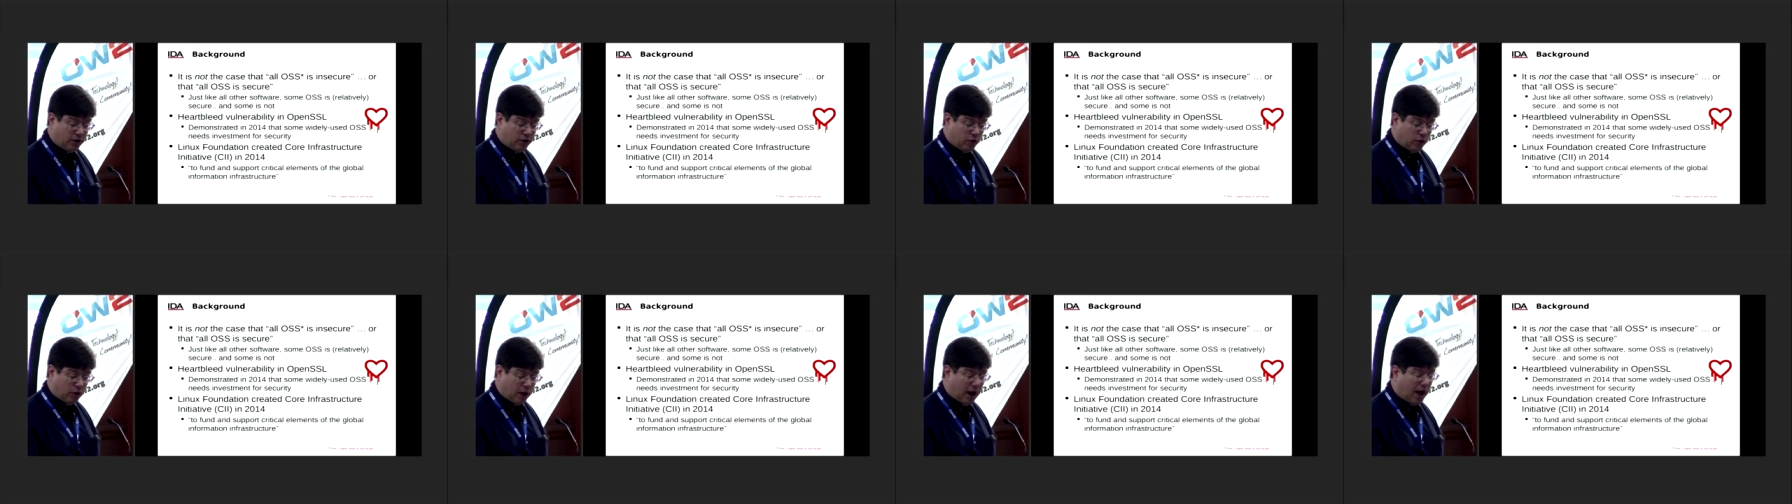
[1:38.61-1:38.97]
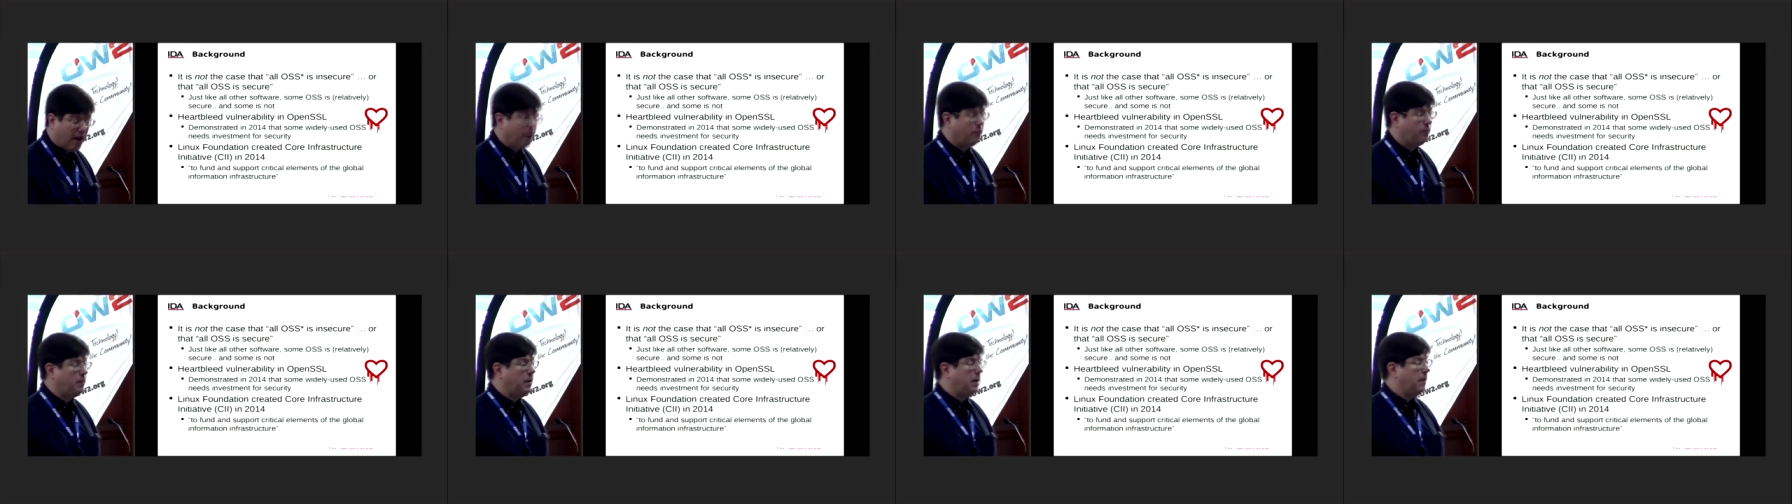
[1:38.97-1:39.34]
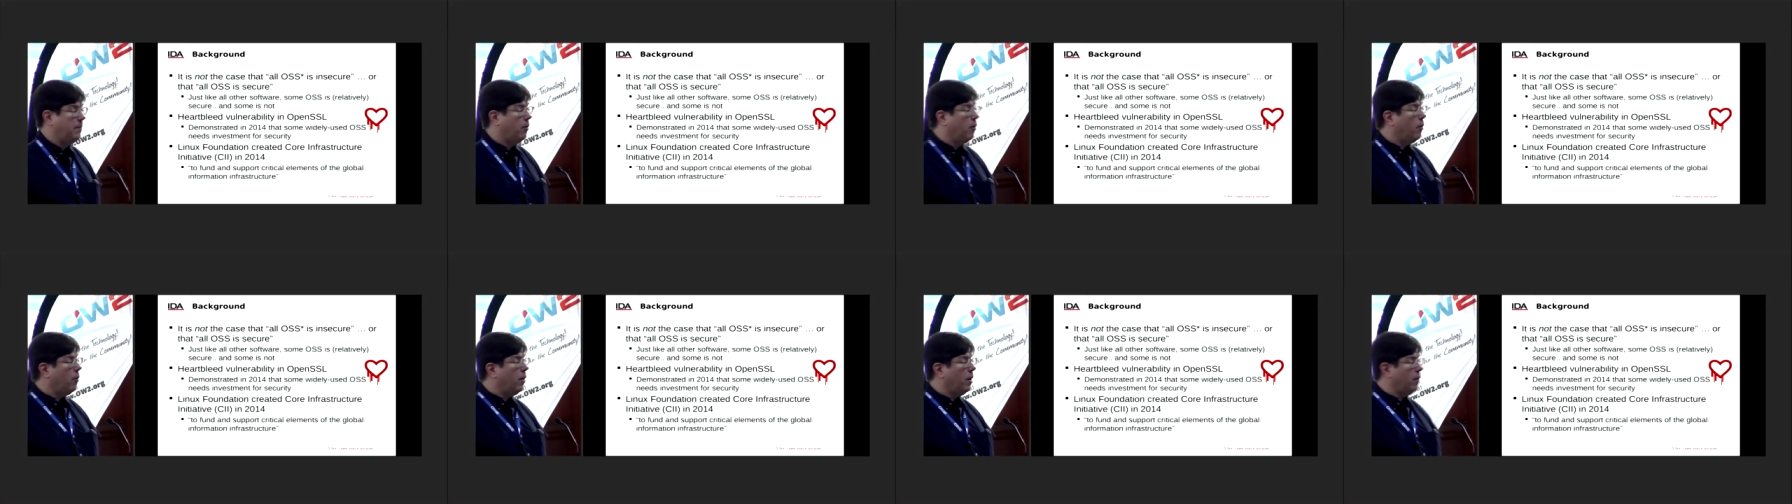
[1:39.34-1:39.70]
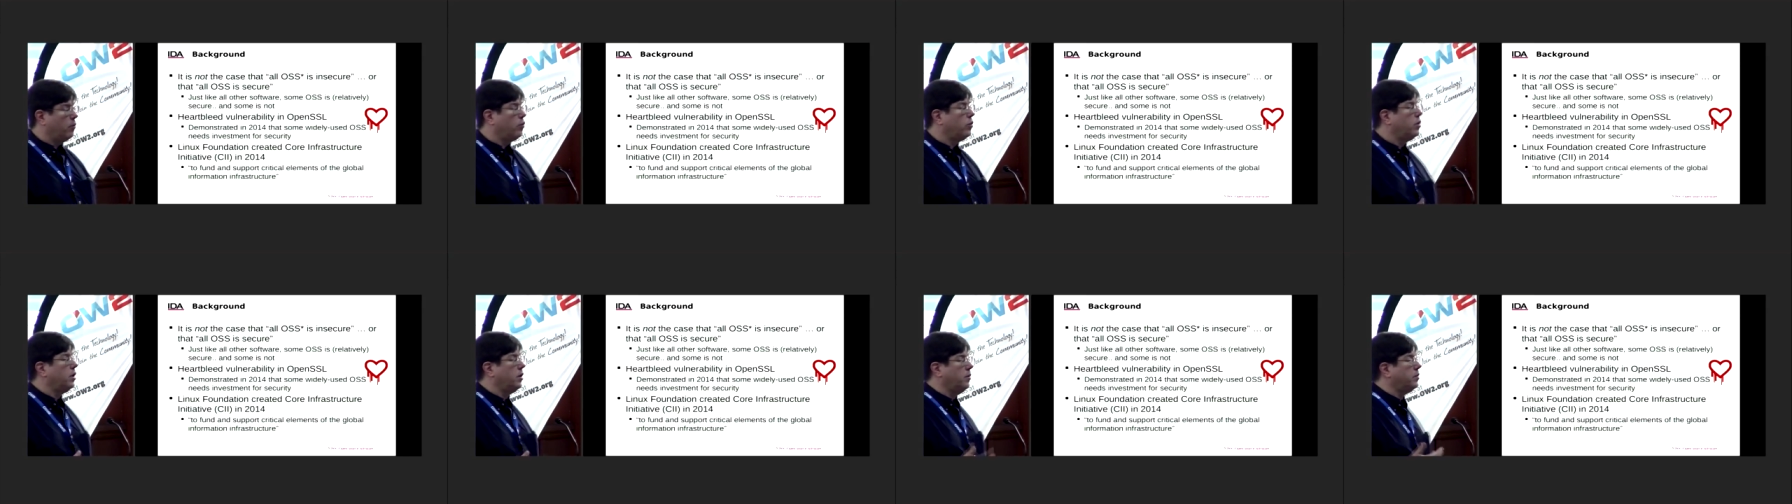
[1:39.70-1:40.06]
to a lot of people what
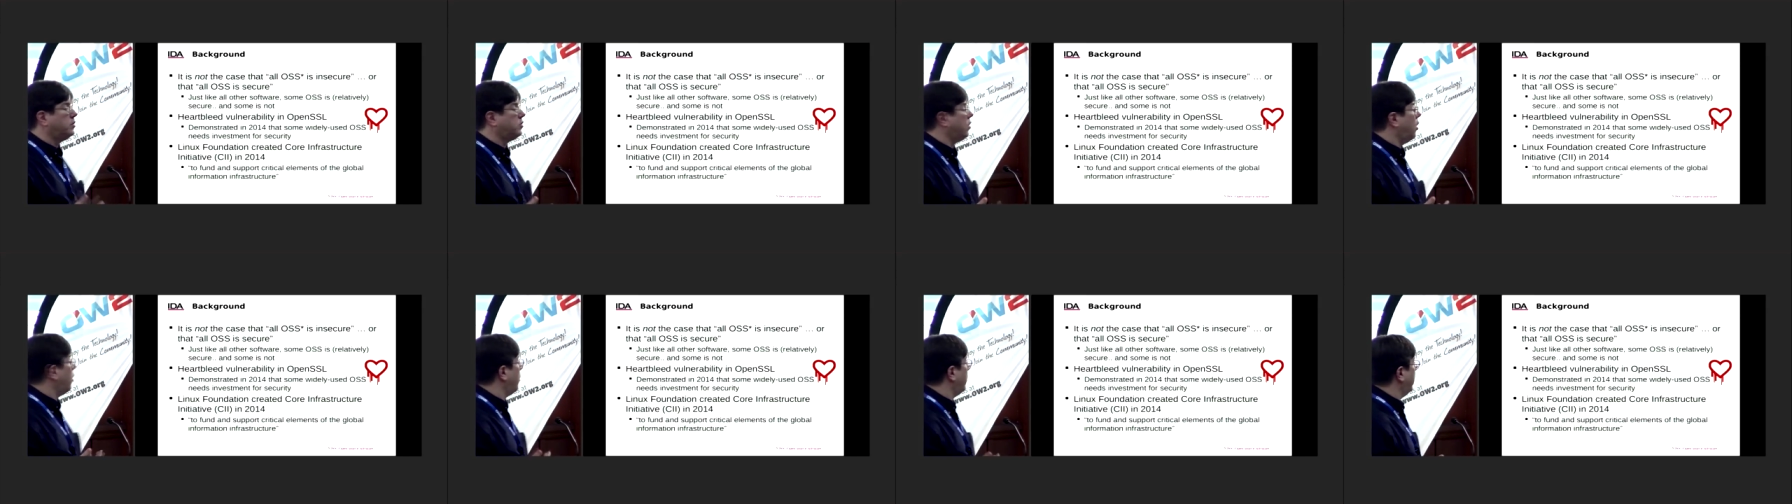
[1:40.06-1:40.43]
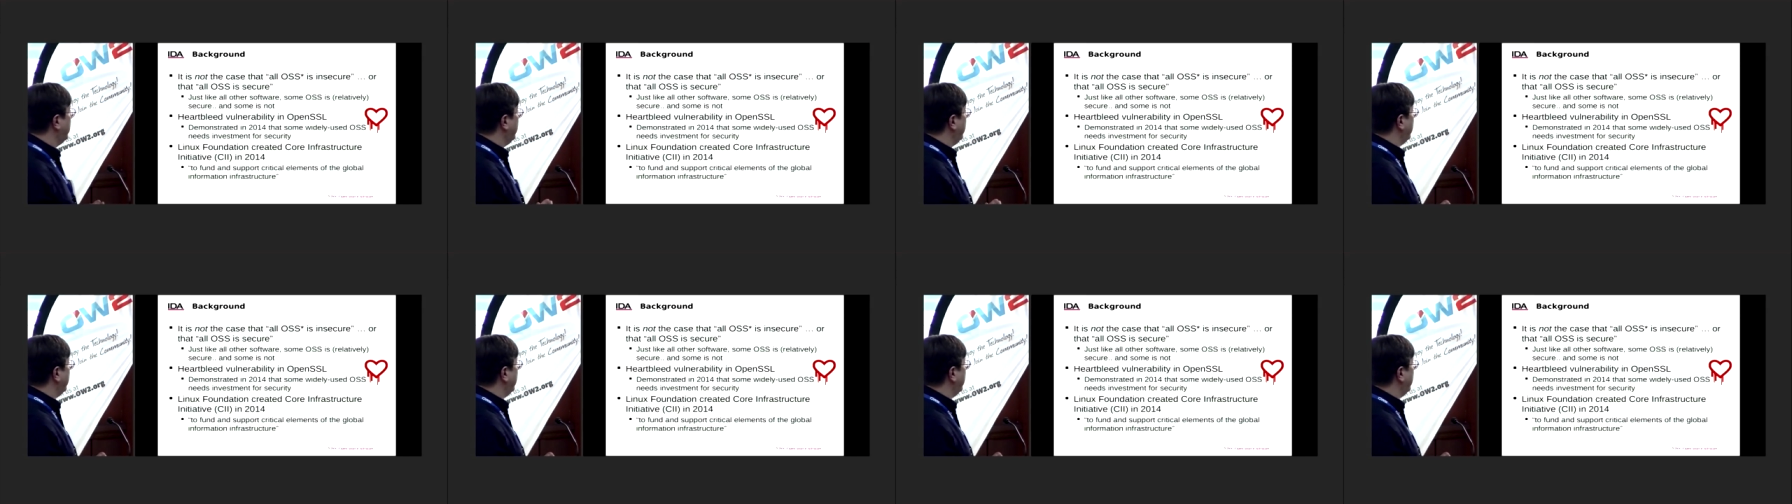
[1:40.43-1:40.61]
really was already the